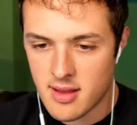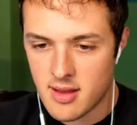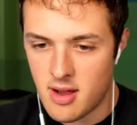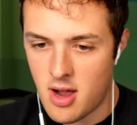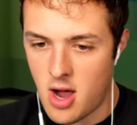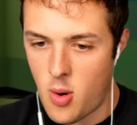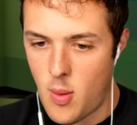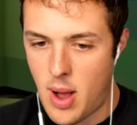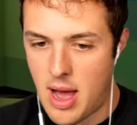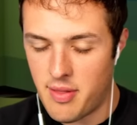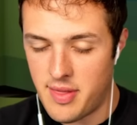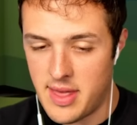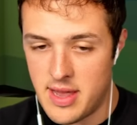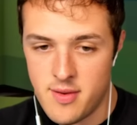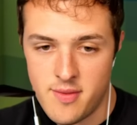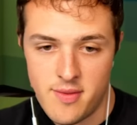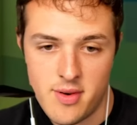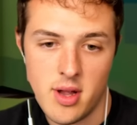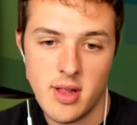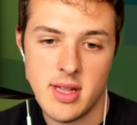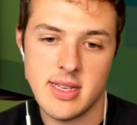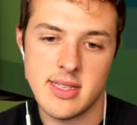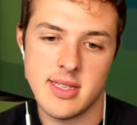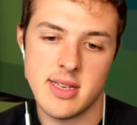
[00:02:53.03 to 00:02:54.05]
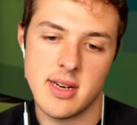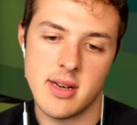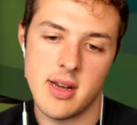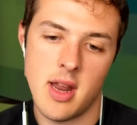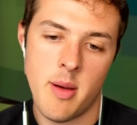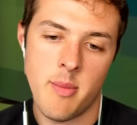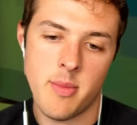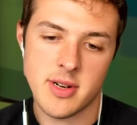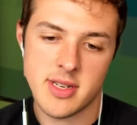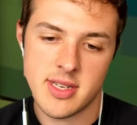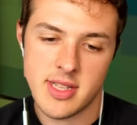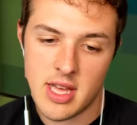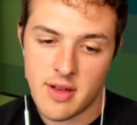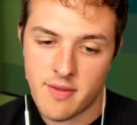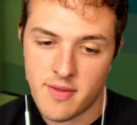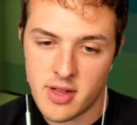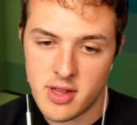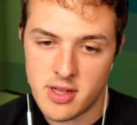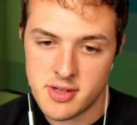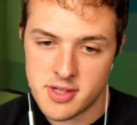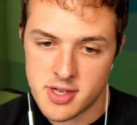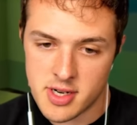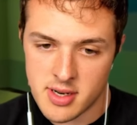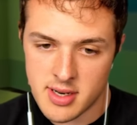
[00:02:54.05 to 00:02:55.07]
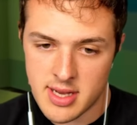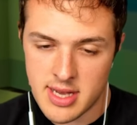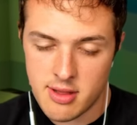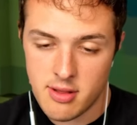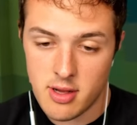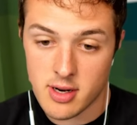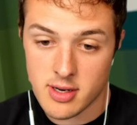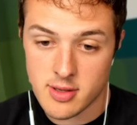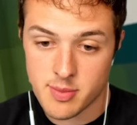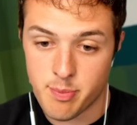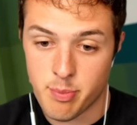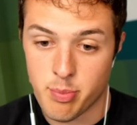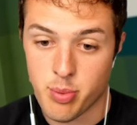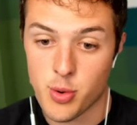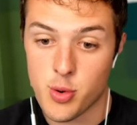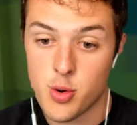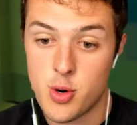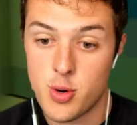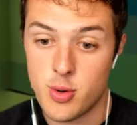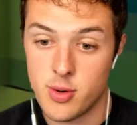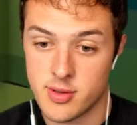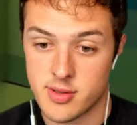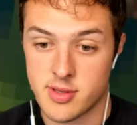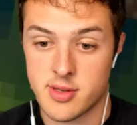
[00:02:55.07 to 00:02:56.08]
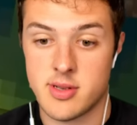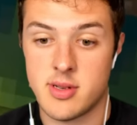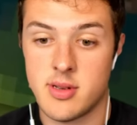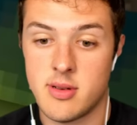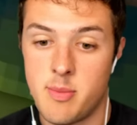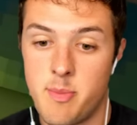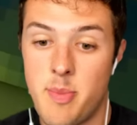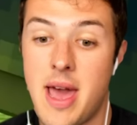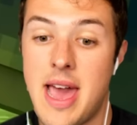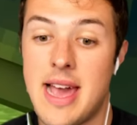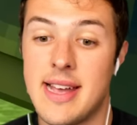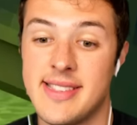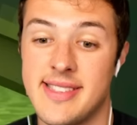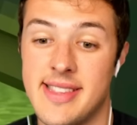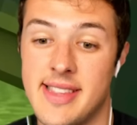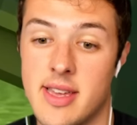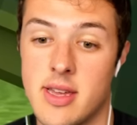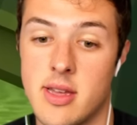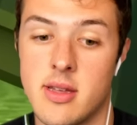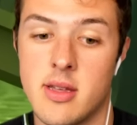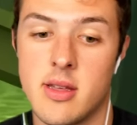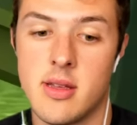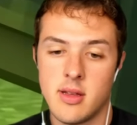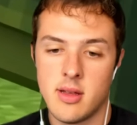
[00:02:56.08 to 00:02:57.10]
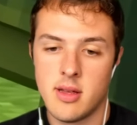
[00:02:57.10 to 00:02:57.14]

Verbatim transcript: Oh, wow, they really did a number to that villager. He looks bruised badly.